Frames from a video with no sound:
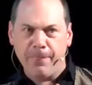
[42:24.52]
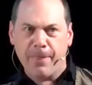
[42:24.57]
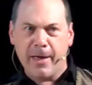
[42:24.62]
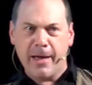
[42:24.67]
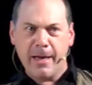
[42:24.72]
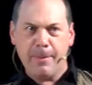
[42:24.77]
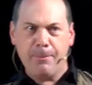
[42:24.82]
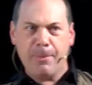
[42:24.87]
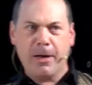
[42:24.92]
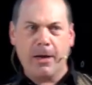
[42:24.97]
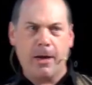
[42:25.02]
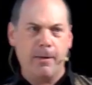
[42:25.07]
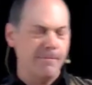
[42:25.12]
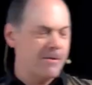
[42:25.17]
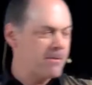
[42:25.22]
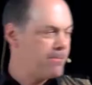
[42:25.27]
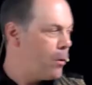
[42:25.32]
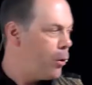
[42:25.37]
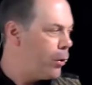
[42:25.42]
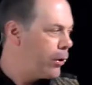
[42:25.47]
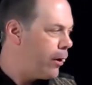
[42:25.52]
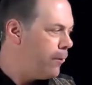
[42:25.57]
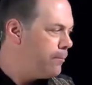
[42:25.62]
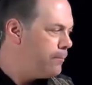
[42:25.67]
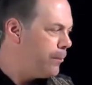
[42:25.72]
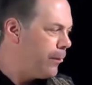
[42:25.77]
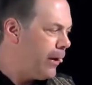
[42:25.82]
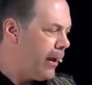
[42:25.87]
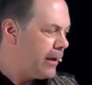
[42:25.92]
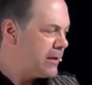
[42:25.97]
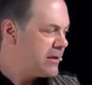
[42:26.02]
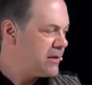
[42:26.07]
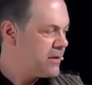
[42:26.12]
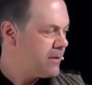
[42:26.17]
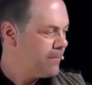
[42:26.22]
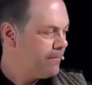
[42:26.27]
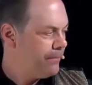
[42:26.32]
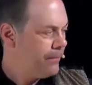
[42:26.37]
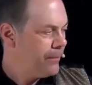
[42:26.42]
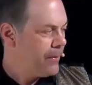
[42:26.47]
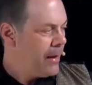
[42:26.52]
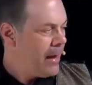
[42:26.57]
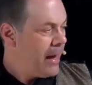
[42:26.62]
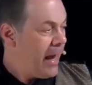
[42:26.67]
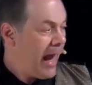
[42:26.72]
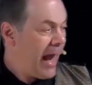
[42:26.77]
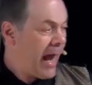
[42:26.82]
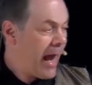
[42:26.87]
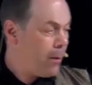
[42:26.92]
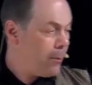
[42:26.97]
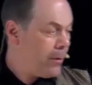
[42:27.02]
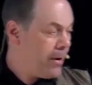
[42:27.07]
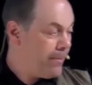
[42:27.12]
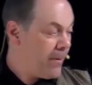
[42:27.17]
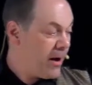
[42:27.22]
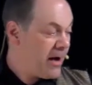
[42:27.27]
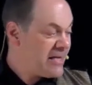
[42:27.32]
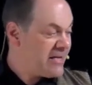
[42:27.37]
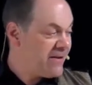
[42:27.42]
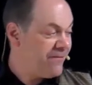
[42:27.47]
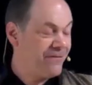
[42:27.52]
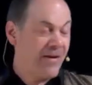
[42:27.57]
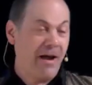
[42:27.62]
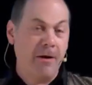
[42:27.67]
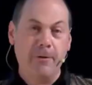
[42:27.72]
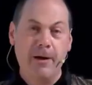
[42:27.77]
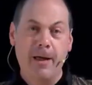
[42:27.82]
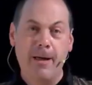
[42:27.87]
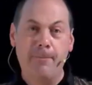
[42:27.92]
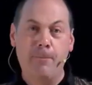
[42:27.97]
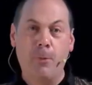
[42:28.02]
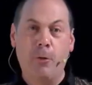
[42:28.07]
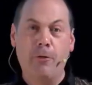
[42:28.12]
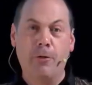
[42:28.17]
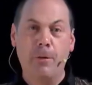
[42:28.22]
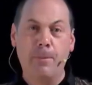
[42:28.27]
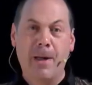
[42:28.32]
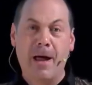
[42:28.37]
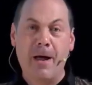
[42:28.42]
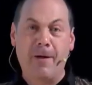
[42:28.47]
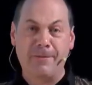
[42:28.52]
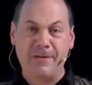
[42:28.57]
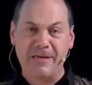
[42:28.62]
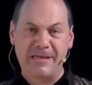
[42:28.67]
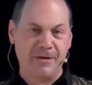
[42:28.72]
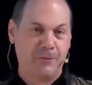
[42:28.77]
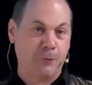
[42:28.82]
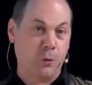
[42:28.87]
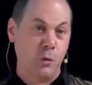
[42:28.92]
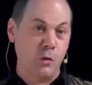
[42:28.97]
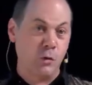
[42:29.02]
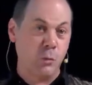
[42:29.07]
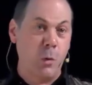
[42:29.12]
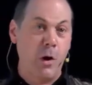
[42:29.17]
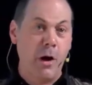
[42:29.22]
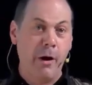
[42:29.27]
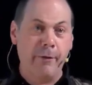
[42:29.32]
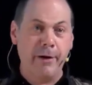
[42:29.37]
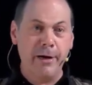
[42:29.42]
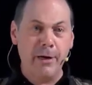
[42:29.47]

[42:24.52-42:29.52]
then it becomes more complex. And we might have found out more about this, of course, were it